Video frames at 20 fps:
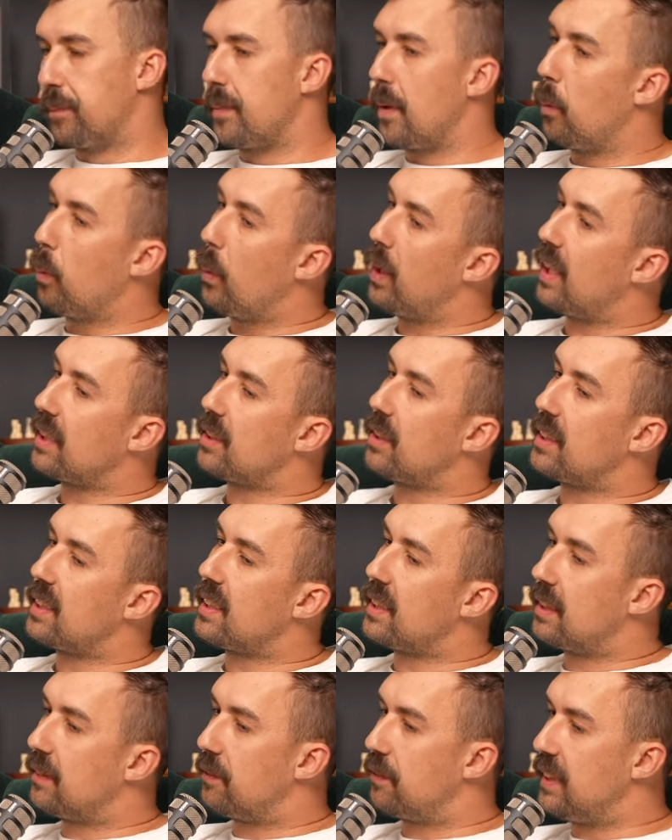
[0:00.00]
When mm. I got
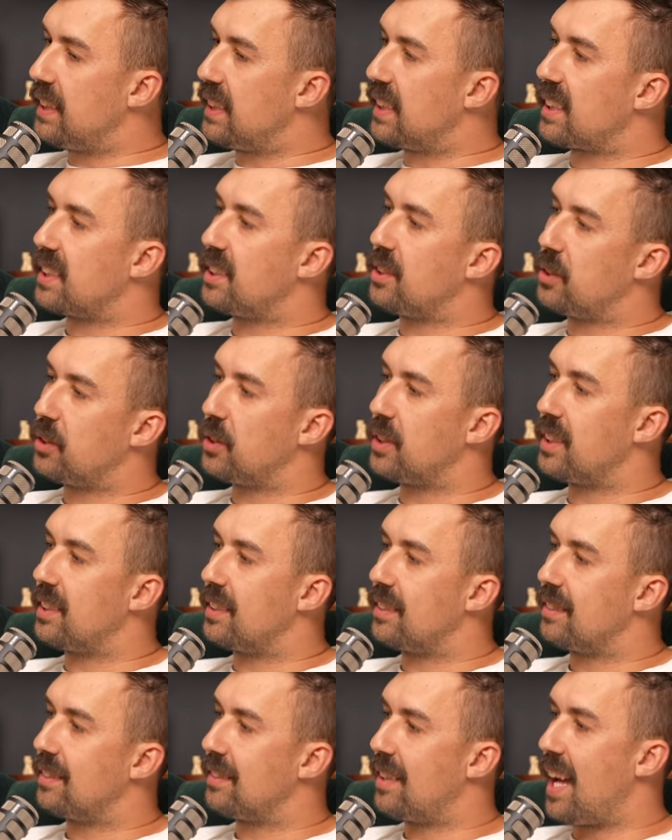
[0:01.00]
to the physics unit
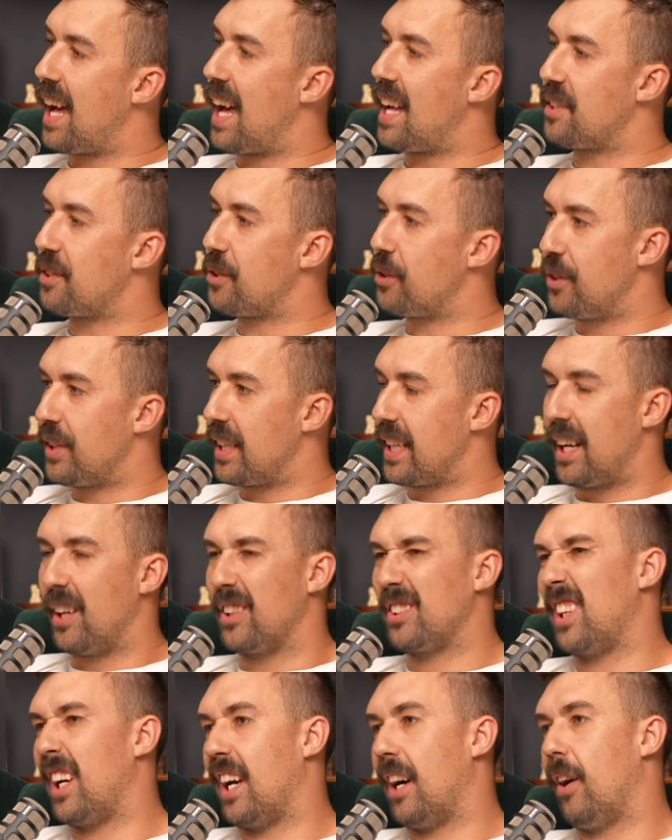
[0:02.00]
mm. at uni, I was
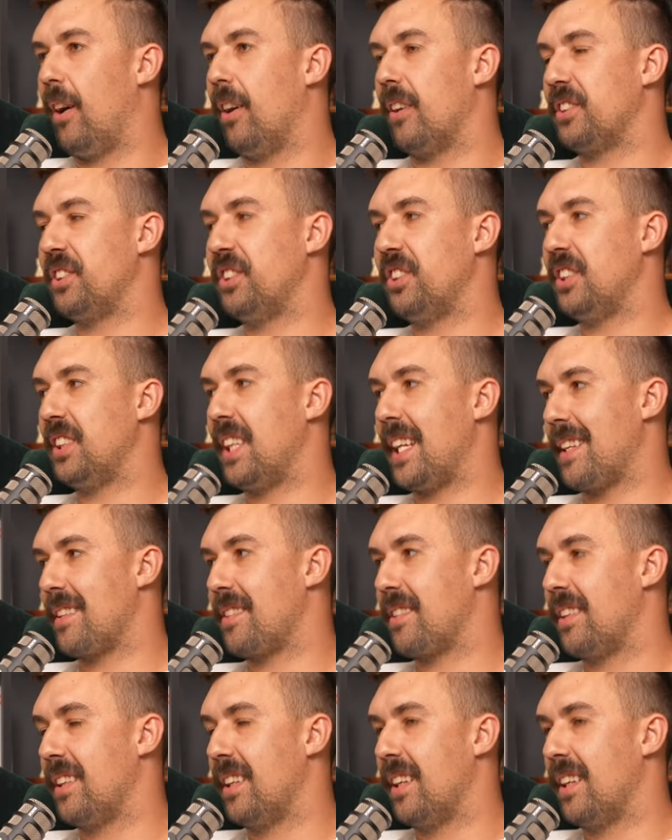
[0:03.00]
like, oh, shit.